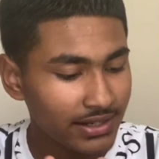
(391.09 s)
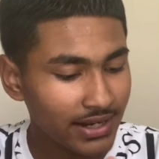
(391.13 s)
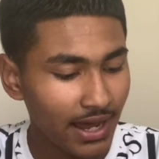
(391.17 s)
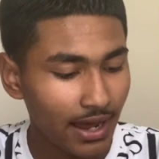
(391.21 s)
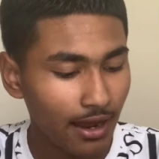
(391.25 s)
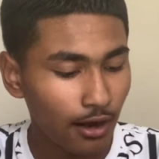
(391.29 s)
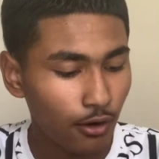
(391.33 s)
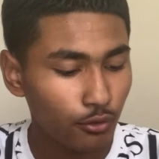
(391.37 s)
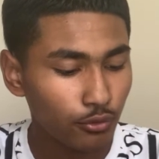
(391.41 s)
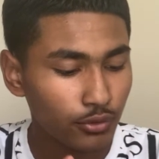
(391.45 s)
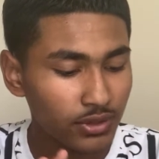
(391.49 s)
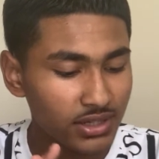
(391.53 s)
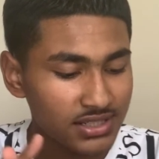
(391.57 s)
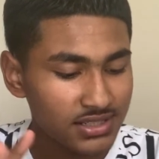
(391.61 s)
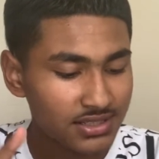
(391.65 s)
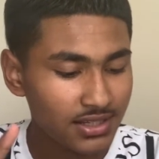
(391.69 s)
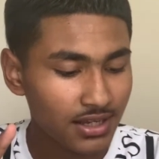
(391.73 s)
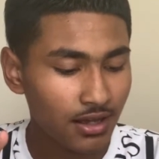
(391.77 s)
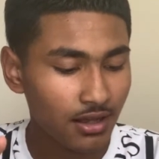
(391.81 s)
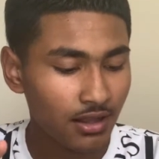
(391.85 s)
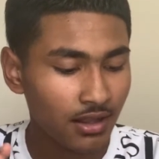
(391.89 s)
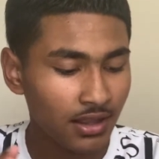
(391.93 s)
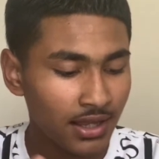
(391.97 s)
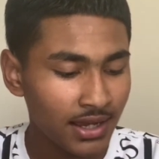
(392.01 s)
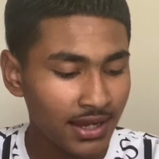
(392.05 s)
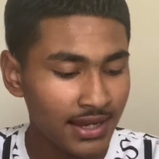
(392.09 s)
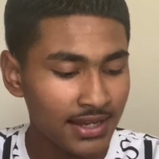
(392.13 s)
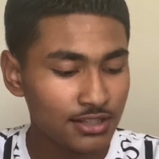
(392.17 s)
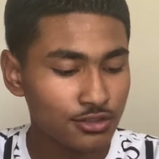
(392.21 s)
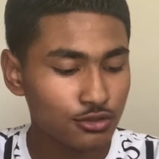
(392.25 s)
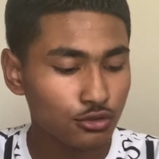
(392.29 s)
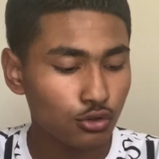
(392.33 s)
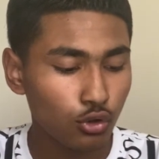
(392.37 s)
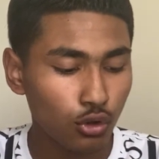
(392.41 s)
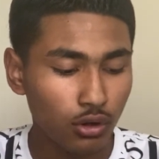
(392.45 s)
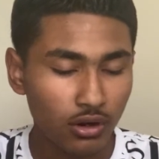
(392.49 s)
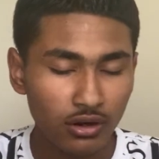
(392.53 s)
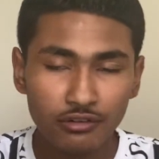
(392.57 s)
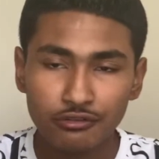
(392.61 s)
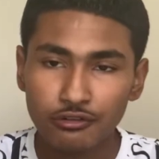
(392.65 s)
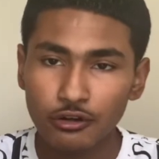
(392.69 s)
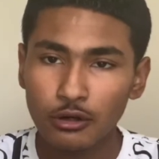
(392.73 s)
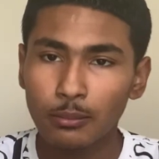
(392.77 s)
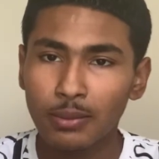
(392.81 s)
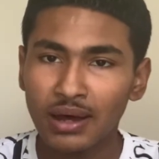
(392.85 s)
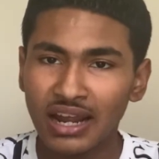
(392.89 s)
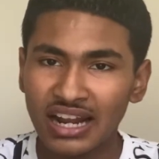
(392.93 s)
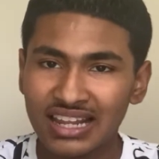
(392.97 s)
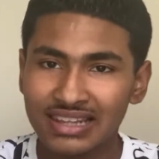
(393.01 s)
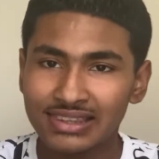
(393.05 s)
now resale is going for
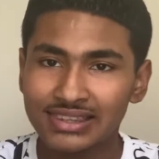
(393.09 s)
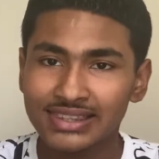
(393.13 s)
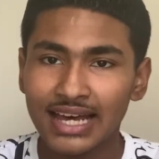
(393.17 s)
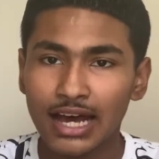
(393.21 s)
about a